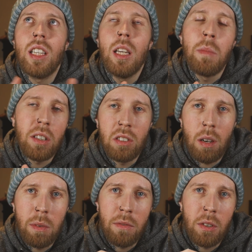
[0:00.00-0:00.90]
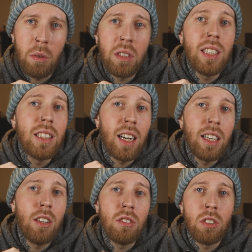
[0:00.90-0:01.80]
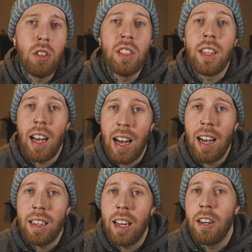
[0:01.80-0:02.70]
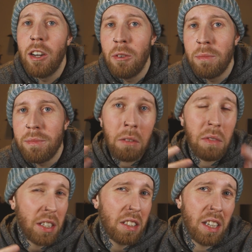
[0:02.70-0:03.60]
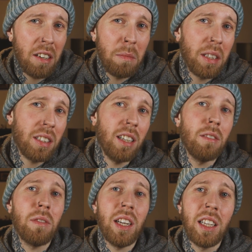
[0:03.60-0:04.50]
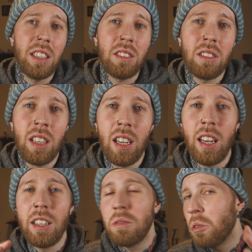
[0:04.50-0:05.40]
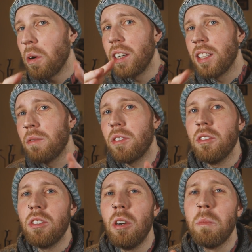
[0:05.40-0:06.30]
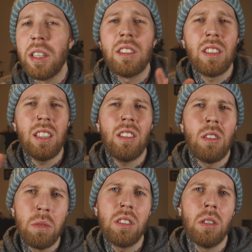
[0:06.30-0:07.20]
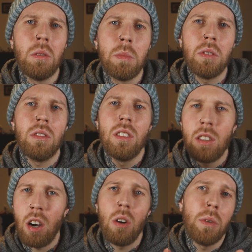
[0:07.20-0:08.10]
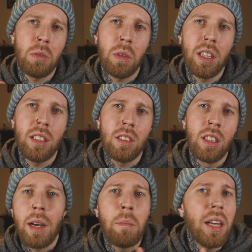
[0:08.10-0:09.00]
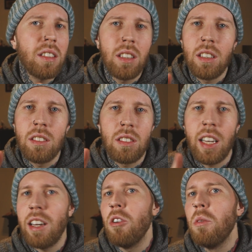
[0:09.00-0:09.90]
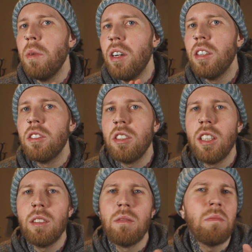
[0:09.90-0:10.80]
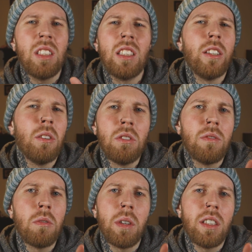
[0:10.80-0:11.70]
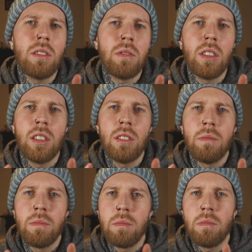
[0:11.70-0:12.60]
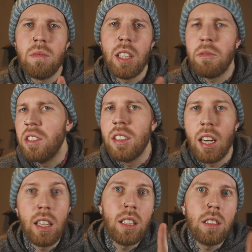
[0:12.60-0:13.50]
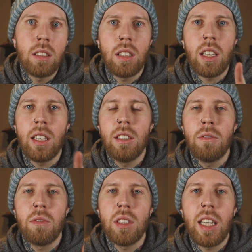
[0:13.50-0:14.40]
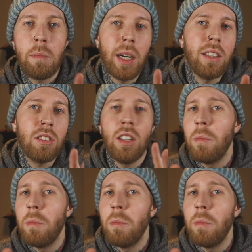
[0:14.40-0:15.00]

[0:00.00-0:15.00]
Keeping on top of food and diet on tour is hard, I know. I'm a vegetarian myself and it's quite difficult on tour, but it's always doable. There's always ways. Get pittas, get hummus, you know. There's loads of ways for different diets to kind of get by on tour.